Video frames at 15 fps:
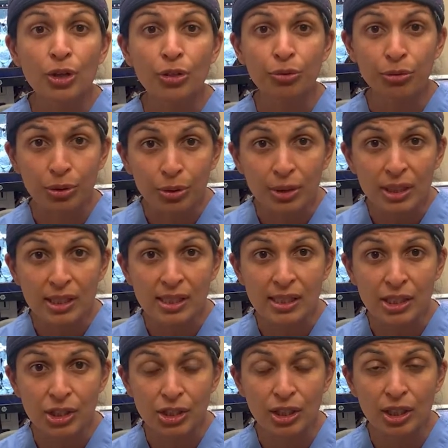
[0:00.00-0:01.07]
through an
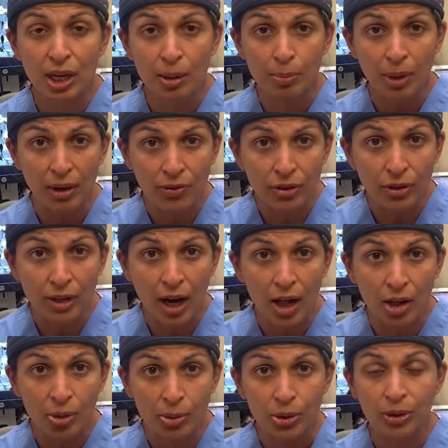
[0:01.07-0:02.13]
incision above her
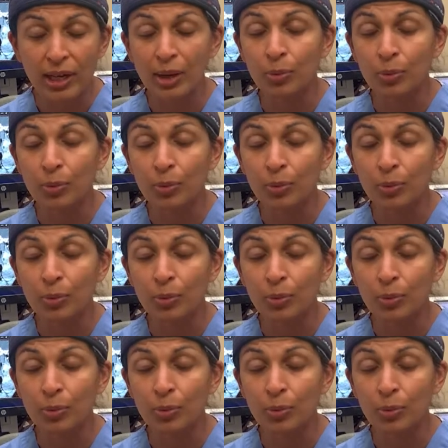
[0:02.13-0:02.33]
collarbone